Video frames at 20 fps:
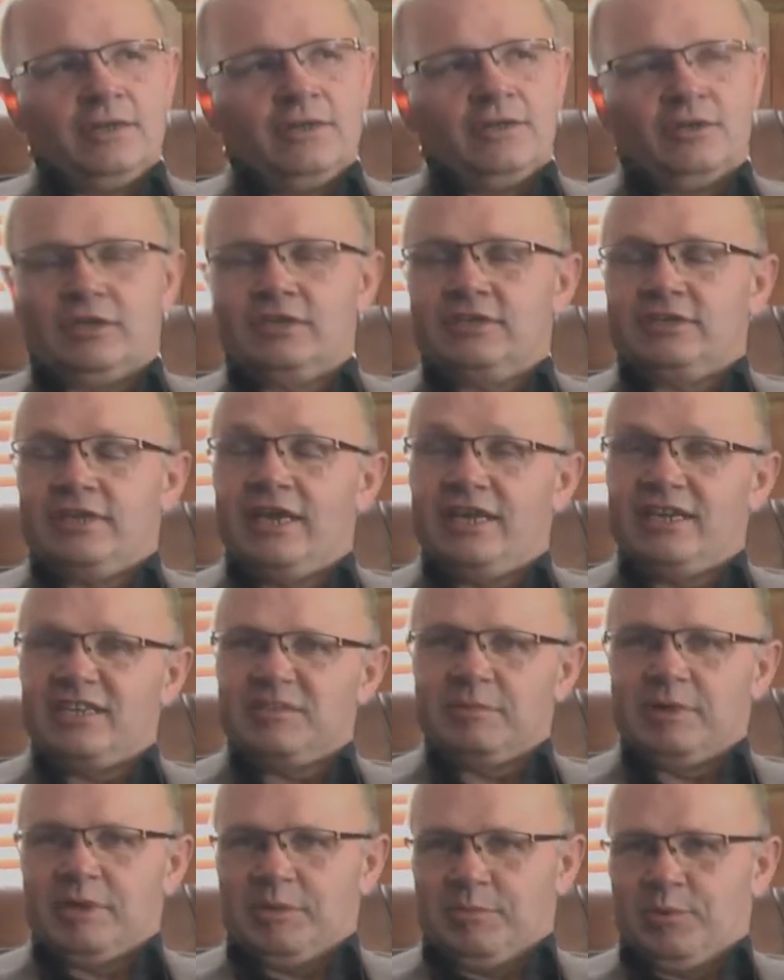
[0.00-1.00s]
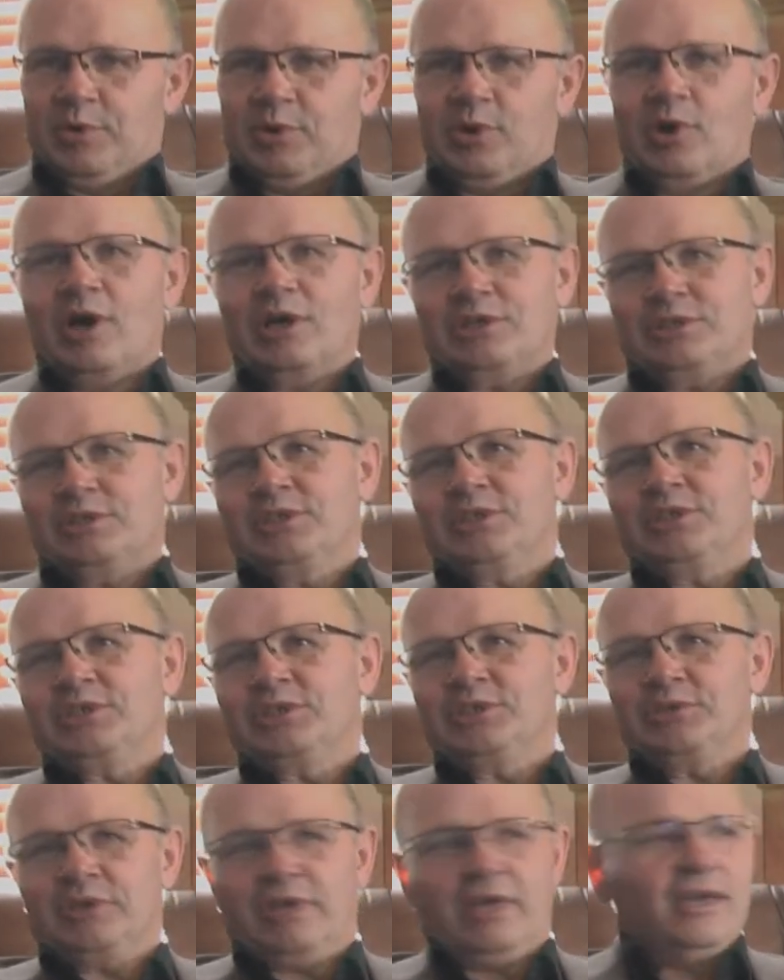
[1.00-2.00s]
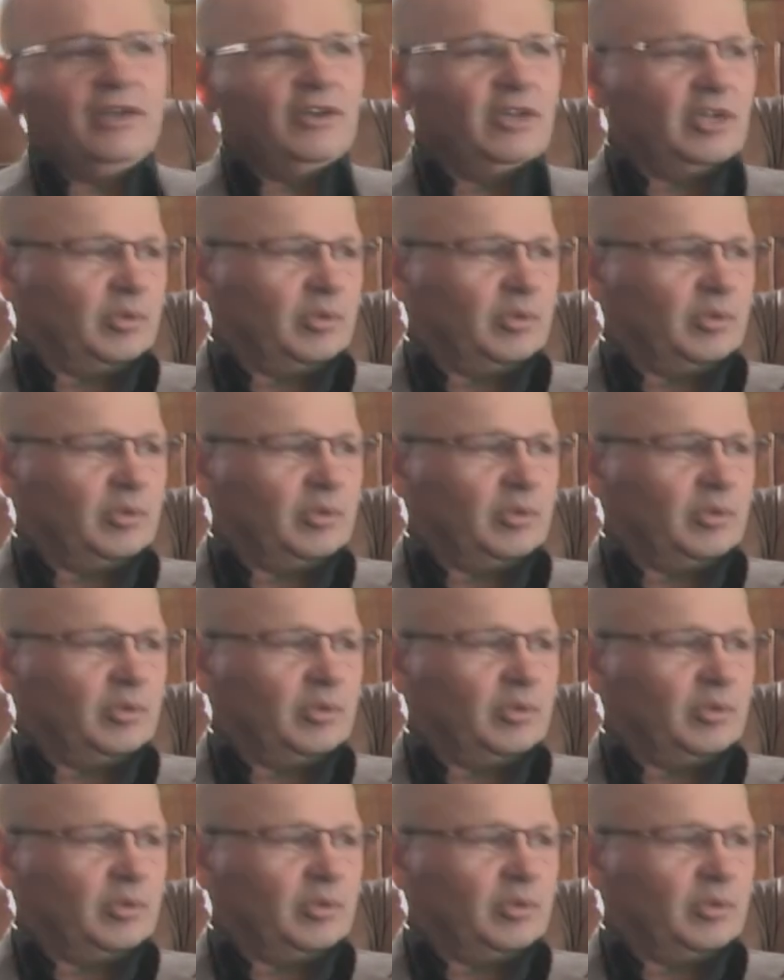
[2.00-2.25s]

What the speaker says: You can take as many precautions as you can.